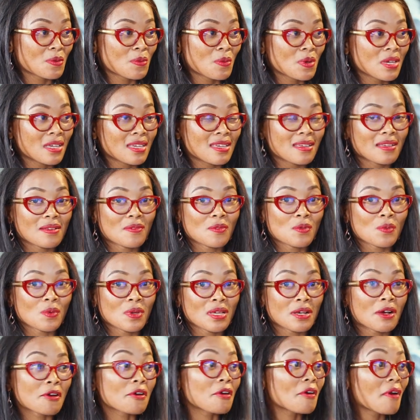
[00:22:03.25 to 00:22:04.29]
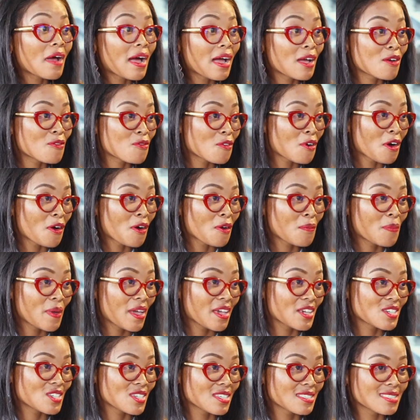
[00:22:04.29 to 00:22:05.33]
we we cry for our
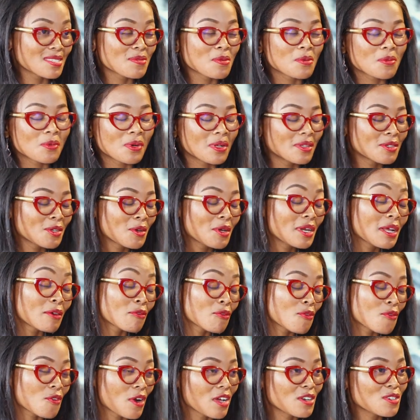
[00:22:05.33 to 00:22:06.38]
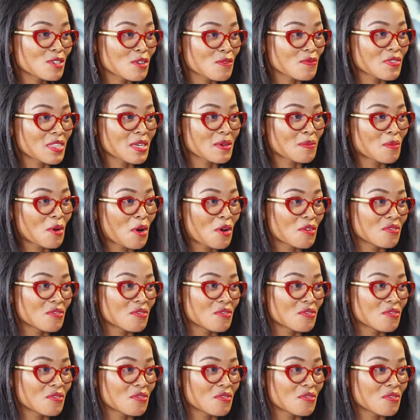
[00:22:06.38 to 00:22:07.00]
patients. Well, not in front of them, mm.